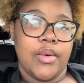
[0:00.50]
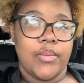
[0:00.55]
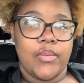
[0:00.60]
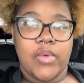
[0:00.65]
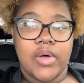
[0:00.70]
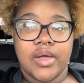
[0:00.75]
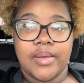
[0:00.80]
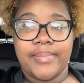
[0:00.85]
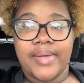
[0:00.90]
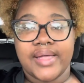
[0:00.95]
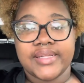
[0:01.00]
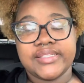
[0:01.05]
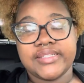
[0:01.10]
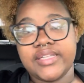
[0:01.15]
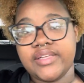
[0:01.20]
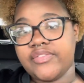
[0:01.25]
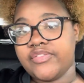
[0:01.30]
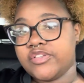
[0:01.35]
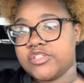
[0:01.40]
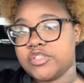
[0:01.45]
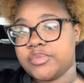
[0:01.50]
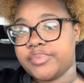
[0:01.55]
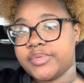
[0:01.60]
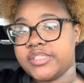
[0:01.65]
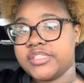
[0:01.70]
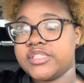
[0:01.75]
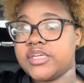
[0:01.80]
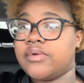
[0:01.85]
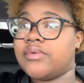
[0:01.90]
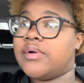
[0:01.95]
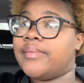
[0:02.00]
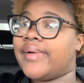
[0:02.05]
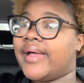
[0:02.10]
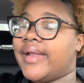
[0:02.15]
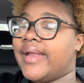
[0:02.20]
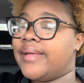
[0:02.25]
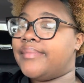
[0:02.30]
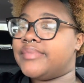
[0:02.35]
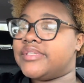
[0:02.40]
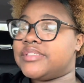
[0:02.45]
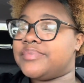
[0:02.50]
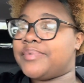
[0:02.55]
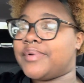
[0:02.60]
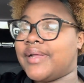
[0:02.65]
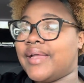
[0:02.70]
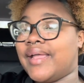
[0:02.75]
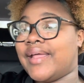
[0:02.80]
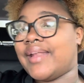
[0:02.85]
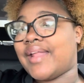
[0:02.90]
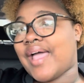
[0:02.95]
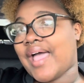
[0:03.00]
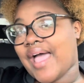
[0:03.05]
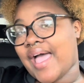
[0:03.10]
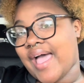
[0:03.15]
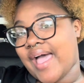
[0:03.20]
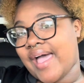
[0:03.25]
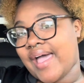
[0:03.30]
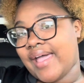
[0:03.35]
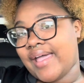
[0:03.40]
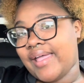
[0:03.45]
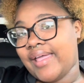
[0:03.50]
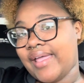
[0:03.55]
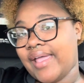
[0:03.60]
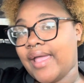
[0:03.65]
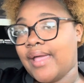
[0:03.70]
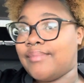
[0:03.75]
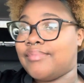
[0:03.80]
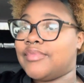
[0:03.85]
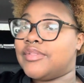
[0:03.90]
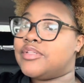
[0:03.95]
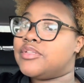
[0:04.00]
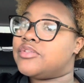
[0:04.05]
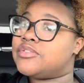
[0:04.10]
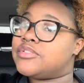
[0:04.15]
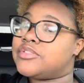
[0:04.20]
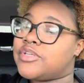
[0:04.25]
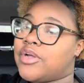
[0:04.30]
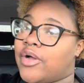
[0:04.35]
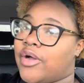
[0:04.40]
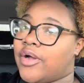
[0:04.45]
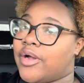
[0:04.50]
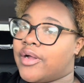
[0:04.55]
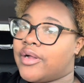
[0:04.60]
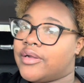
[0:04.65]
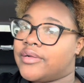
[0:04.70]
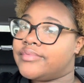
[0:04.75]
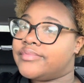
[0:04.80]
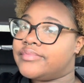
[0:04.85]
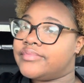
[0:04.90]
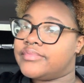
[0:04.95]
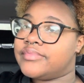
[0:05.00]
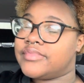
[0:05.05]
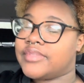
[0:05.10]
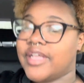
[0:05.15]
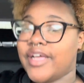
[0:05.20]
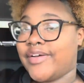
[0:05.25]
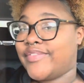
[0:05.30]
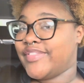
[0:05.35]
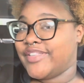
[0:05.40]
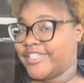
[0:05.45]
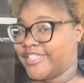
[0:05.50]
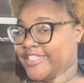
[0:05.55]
Welcome back to the official Bree Show, where my name is Bree and I am the star of the